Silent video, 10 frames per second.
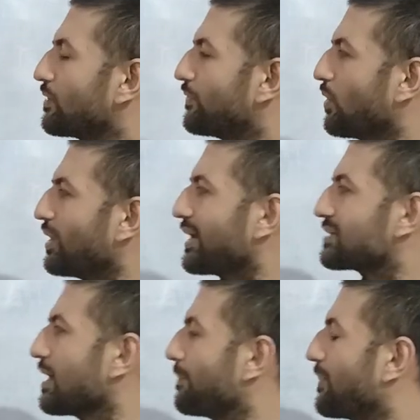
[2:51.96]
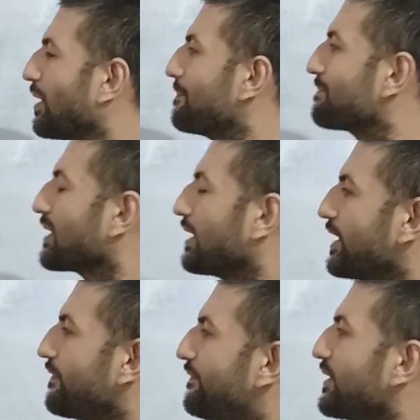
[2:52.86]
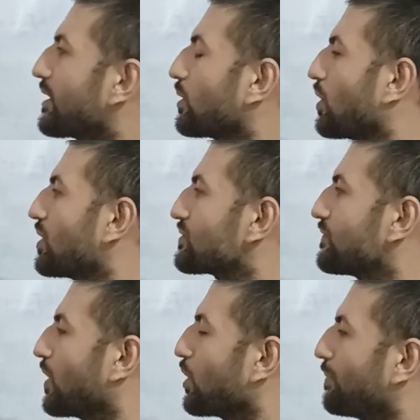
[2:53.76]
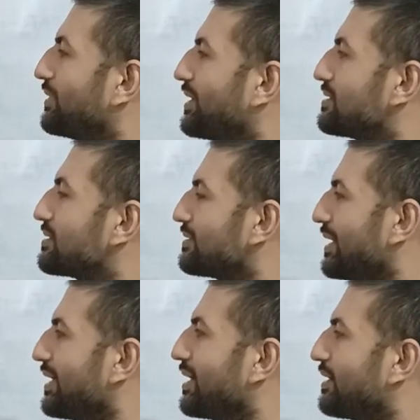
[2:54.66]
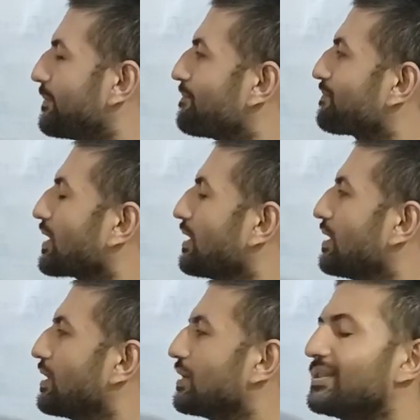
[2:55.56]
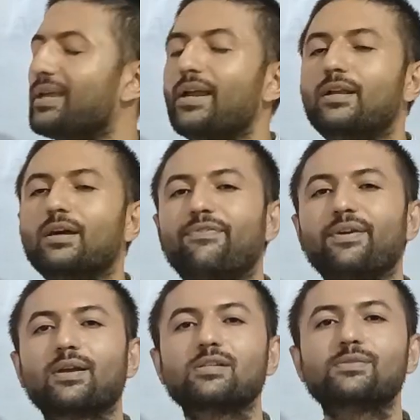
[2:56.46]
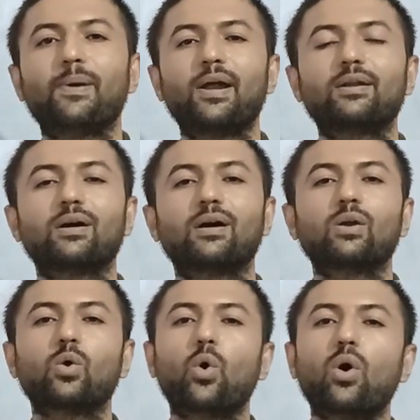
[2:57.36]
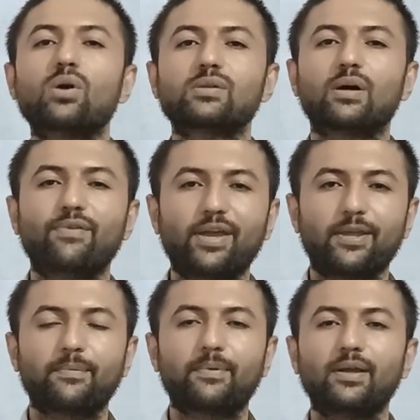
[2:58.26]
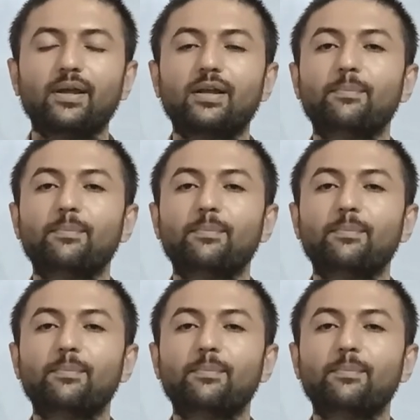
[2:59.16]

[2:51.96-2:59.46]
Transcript: For example, if we close one of these slits, the interference pattern goes away. It